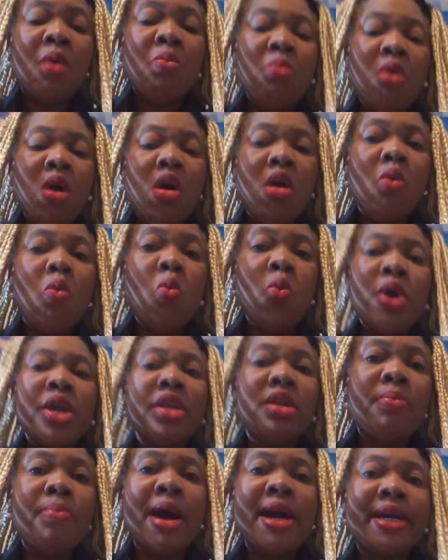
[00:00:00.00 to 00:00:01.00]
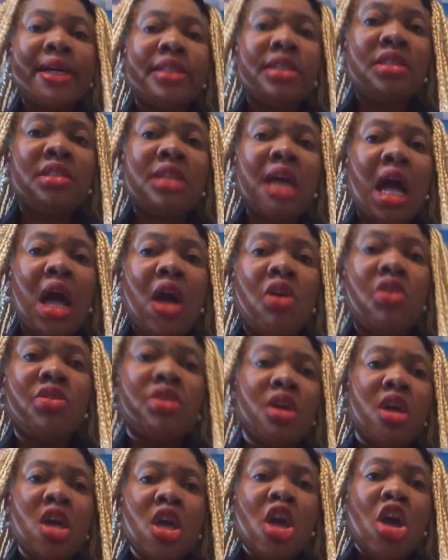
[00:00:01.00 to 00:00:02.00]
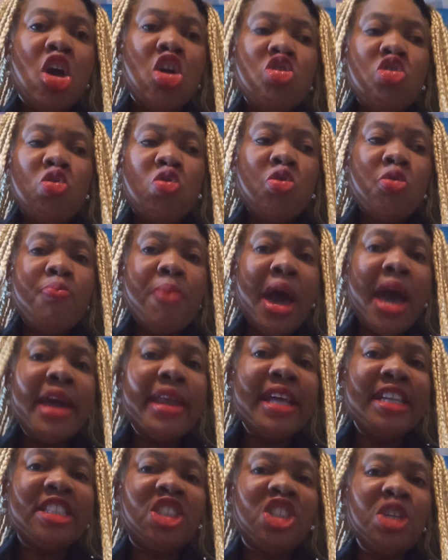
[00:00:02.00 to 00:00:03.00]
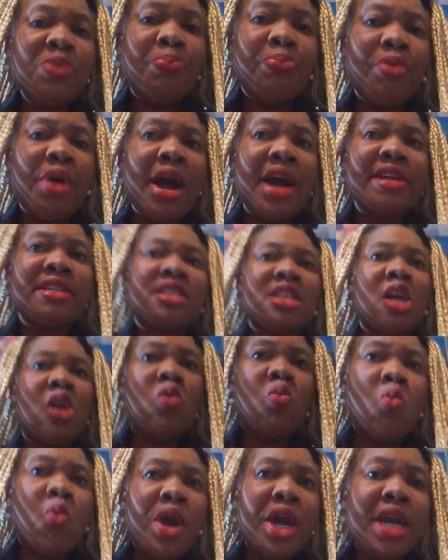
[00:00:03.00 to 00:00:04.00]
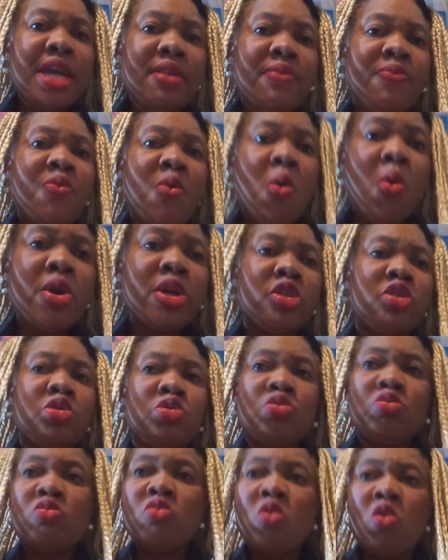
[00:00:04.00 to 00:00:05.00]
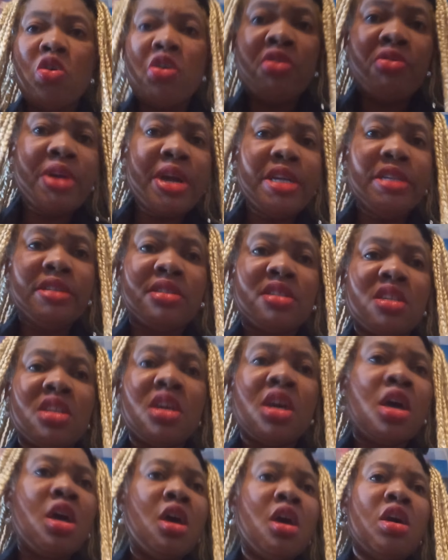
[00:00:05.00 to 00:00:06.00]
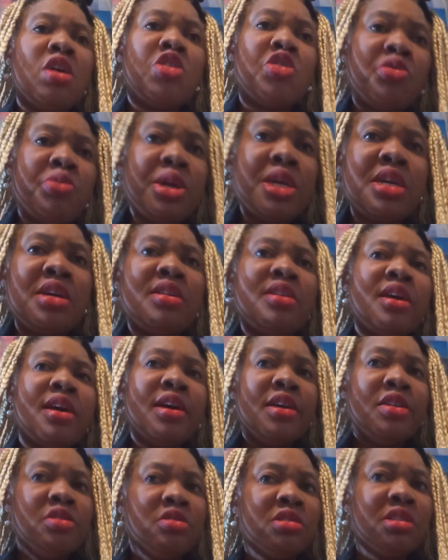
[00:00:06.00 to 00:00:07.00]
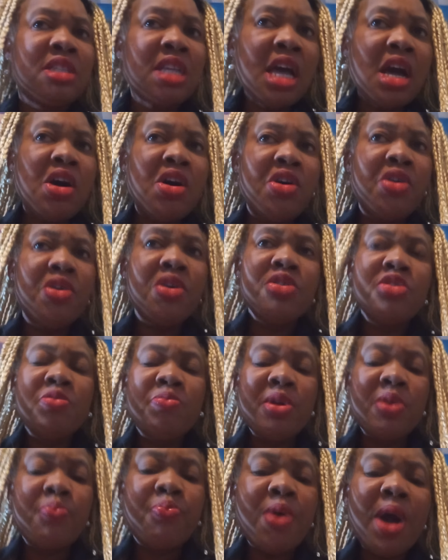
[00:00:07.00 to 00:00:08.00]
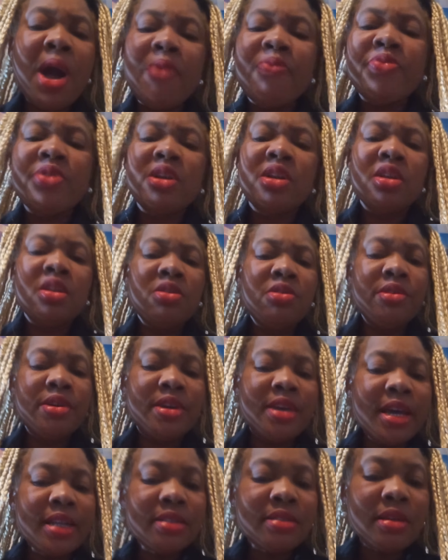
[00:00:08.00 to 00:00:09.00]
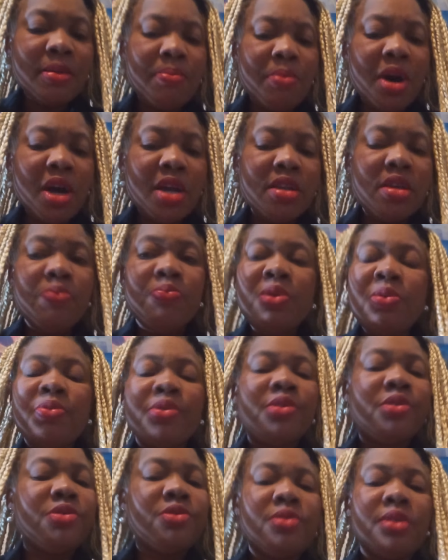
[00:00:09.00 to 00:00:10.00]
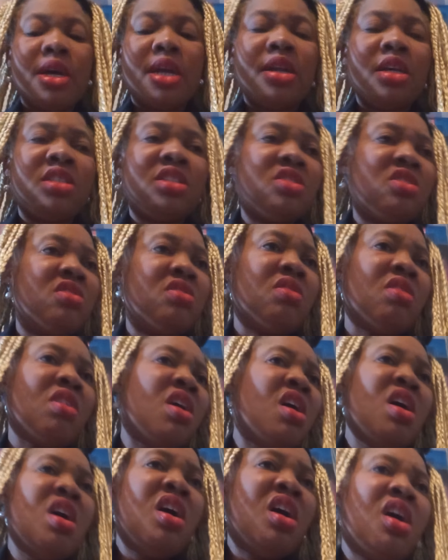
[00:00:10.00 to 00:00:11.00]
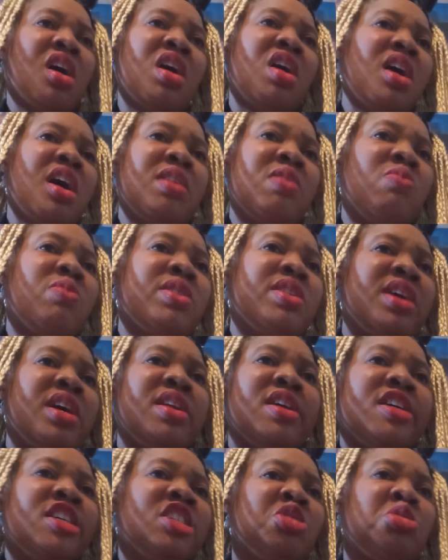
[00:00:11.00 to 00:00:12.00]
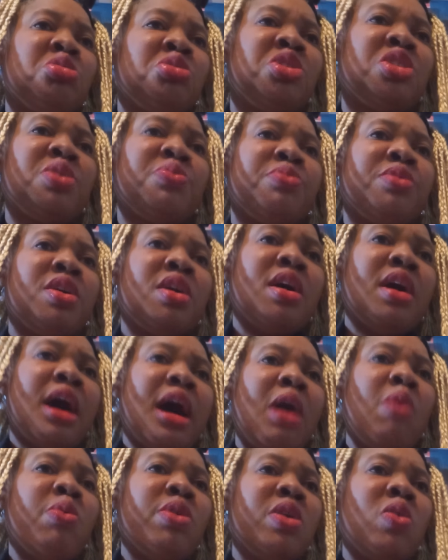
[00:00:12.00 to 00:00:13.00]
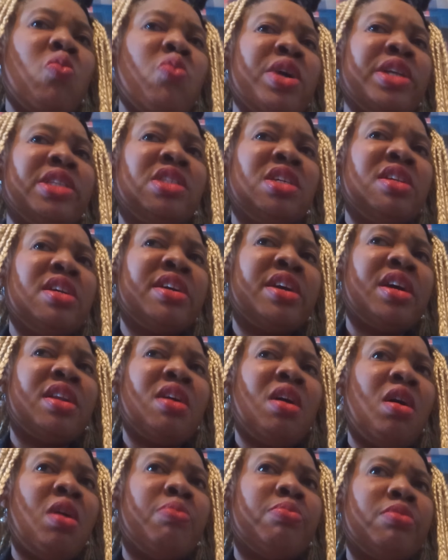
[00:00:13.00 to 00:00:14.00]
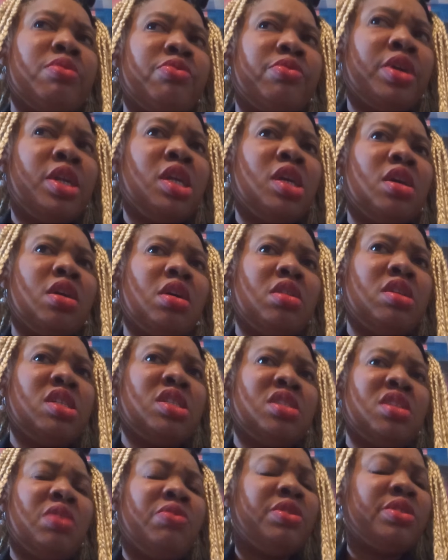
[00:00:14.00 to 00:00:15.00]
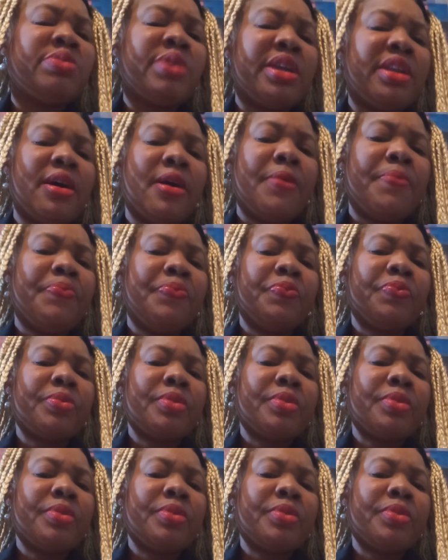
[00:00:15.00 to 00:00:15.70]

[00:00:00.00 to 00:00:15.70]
But when the market is down, you could buy it at cheap price and wait for it to go crazy green. You sell, you make profit, you get some money. People don't do that. They say, oh no. I don't want that. It's too cheap. I want to wait till it get up. Really? Are you serious right now?